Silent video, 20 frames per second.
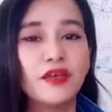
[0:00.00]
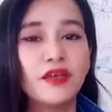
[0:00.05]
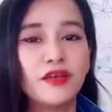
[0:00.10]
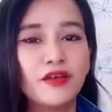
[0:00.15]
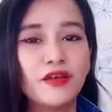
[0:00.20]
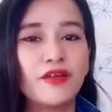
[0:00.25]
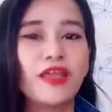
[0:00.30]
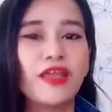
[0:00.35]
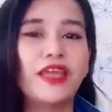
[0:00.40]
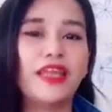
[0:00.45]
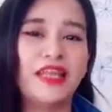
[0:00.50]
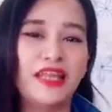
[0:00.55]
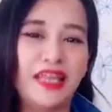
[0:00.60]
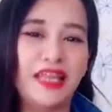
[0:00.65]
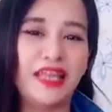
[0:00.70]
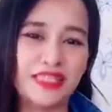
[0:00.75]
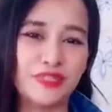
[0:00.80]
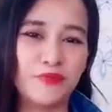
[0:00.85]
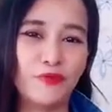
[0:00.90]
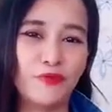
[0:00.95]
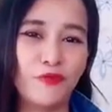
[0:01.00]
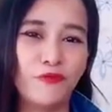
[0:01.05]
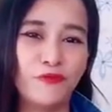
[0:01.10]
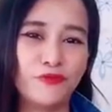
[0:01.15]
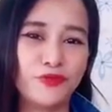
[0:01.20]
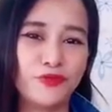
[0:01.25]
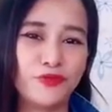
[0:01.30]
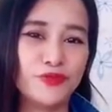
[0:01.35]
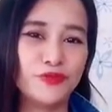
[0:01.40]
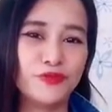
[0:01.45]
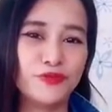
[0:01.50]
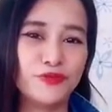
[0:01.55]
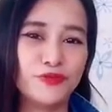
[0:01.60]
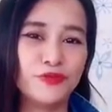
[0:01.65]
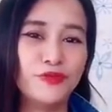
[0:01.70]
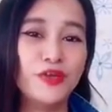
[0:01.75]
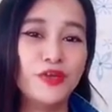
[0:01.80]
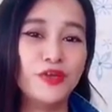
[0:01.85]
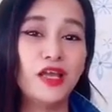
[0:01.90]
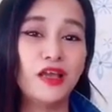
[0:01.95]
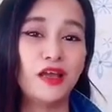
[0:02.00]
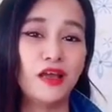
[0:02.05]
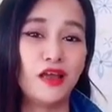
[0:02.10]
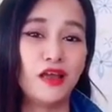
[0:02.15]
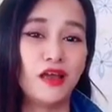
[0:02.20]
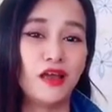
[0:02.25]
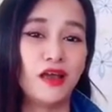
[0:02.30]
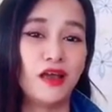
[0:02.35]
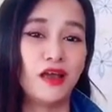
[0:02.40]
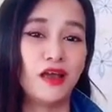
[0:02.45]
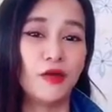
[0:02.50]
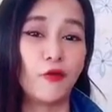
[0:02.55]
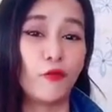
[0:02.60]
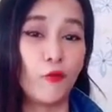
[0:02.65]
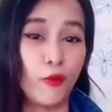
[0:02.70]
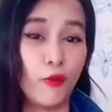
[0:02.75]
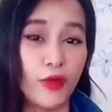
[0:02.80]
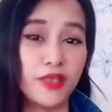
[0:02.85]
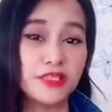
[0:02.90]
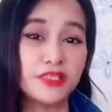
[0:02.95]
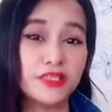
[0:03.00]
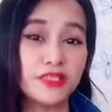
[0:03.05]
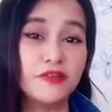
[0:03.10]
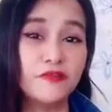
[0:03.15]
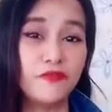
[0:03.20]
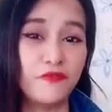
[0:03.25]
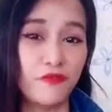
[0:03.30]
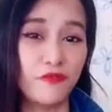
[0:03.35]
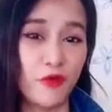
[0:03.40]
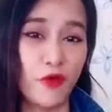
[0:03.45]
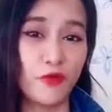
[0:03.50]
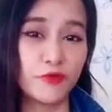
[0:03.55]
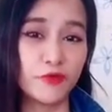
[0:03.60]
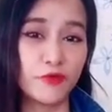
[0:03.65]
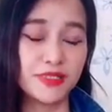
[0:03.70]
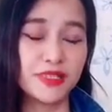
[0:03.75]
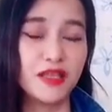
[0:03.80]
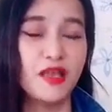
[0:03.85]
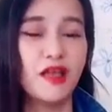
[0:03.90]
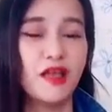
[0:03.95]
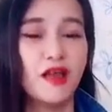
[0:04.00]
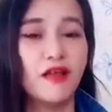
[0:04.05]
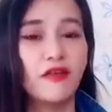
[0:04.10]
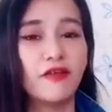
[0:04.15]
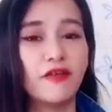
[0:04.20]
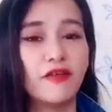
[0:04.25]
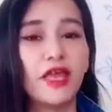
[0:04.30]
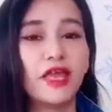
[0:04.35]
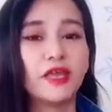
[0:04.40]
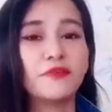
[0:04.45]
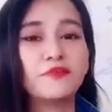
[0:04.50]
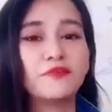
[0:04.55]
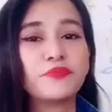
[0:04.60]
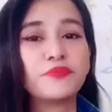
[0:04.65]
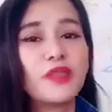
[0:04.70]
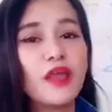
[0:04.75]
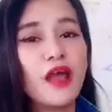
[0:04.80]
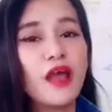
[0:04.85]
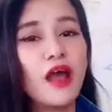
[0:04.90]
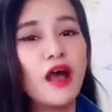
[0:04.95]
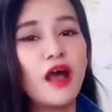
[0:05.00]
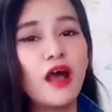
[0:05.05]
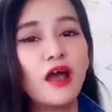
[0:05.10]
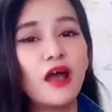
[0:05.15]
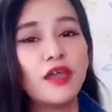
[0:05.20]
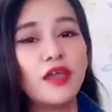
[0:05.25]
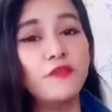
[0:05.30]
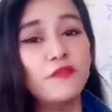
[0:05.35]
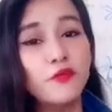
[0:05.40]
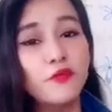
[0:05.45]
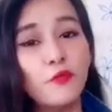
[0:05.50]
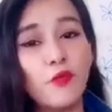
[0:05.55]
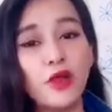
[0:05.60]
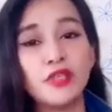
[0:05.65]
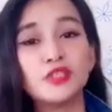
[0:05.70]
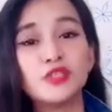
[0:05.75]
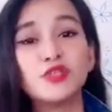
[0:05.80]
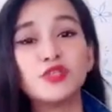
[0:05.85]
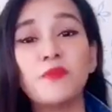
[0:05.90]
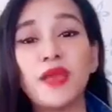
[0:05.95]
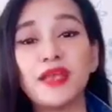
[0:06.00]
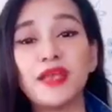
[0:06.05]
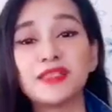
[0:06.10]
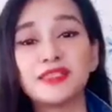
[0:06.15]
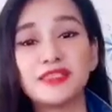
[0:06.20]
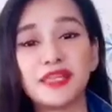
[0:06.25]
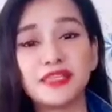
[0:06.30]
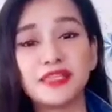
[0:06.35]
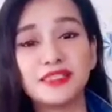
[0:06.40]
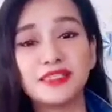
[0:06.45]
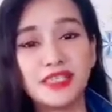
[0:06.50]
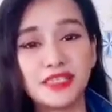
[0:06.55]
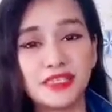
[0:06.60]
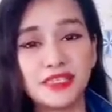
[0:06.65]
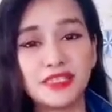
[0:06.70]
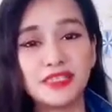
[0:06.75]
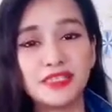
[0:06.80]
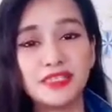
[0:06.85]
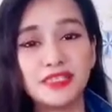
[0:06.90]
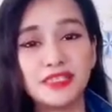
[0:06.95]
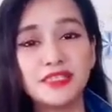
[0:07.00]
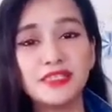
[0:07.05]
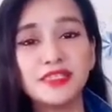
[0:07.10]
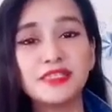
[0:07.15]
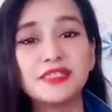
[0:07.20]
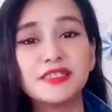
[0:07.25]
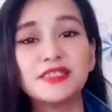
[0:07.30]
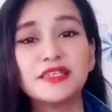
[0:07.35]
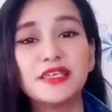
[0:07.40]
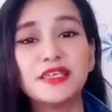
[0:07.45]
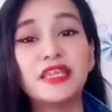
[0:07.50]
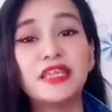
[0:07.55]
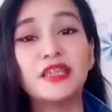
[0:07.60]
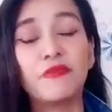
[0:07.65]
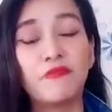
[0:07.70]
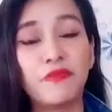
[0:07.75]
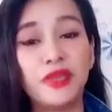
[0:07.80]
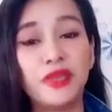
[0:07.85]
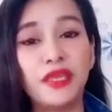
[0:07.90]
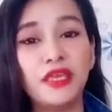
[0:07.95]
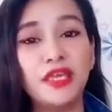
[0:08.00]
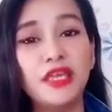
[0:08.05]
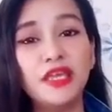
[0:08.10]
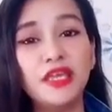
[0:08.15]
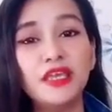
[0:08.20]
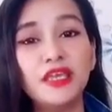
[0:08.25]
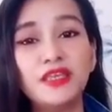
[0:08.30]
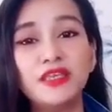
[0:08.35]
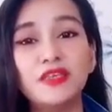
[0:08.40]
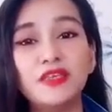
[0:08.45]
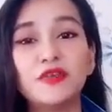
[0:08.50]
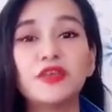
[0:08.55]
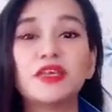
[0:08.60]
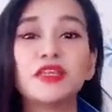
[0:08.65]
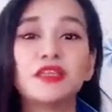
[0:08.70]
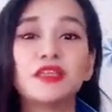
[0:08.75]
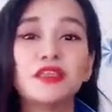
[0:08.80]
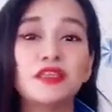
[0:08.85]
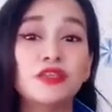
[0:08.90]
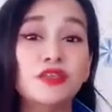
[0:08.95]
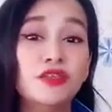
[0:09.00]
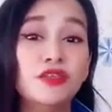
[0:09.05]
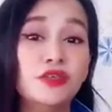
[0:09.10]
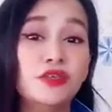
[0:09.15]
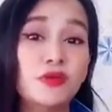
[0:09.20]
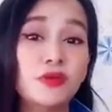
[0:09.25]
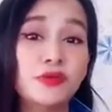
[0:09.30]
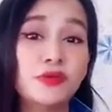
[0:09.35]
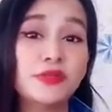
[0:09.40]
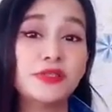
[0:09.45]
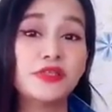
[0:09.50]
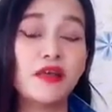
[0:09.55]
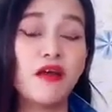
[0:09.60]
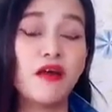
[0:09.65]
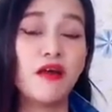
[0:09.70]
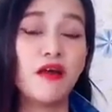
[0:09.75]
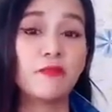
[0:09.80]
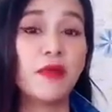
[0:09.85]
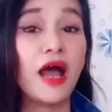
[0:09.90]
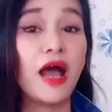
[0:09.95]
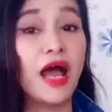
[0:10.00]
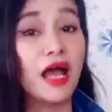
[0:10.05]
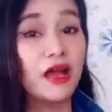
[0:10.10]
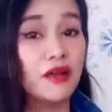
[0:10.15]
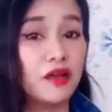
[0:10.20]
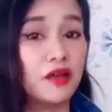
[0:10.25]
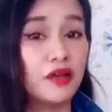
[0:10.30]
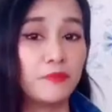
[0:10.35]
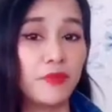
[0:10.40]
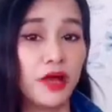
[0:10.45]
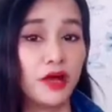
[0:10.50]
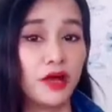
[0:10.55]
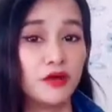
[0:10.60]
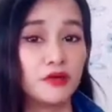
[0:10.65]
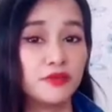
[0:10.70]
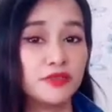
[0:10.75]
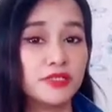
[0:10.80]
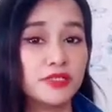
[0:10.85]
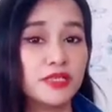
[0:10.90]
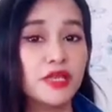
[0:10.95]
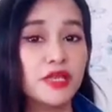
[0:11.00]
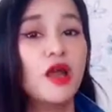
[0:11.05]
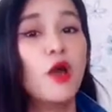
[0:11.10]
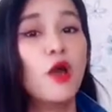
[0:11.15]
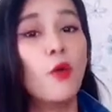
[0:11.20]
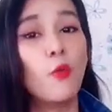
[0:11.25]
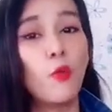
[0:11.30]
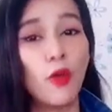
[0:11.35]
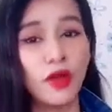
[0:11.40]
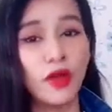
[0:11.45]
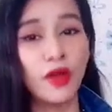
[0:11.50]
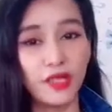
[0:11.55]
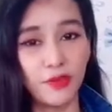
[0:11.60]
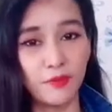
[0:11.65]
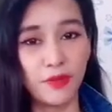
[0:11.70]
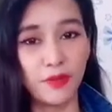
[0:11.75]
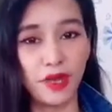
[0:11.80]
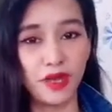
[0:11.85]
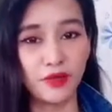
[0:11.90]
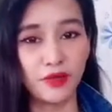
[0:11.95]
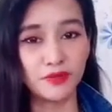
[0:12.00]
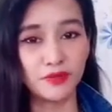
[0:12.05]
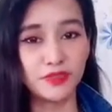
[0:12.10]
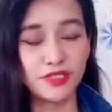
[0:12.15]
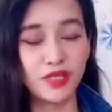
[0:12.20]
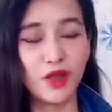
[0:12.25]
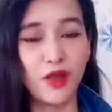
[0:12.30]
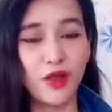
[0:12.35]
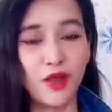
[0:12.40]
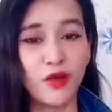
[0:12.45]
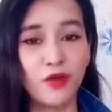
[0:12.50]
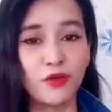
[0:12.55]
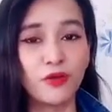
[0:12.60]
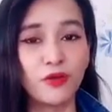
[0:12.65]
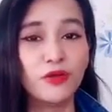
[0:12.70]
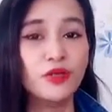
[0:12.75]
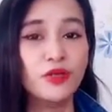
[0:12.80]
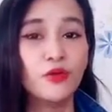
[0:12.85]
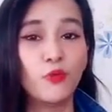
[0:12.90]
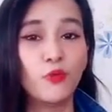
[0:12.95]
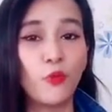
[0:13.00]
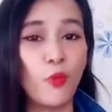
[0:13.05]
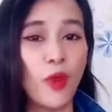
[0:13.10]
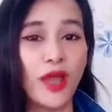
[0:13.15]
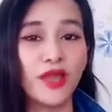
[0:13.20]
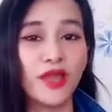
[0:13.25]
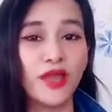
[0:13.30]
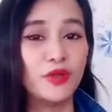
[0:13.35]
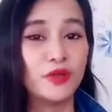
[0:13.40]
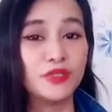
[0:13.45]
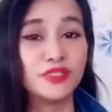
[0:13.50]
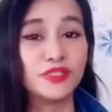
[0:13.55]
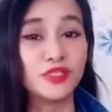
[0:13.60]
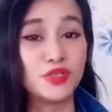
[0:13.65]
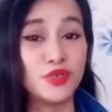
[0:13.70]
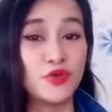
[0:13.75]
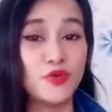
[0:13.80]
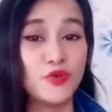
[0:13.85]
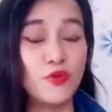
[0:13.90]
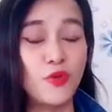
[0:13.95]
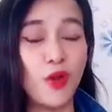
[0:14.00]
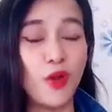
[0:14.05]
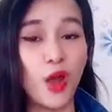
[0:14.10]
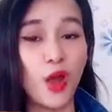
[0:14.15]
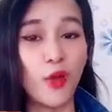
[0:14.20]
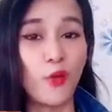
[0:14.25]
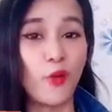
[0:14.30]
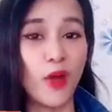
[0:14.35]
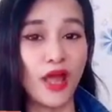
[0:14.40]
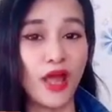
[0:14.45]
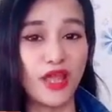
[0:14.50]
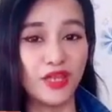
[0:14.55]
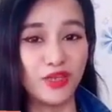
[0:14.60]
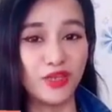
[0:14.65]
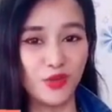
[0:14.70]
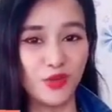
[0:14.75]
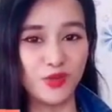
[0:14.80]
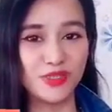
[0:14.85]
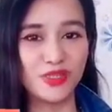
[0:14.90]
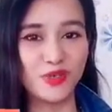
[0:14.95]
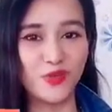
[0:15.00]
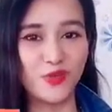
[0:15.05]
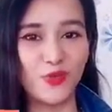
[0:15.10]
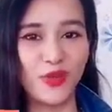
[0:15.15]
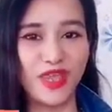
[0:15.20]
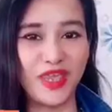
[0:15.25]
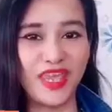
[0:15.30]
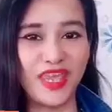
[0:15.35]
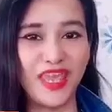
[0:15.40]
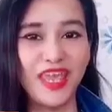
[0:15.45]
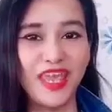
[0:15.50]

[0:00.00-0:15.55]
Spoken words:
Okay, let's move to question forms. Okay, if you want to make suggestions in the meeting, you can use how about, what about, or why don't you, or why don't we.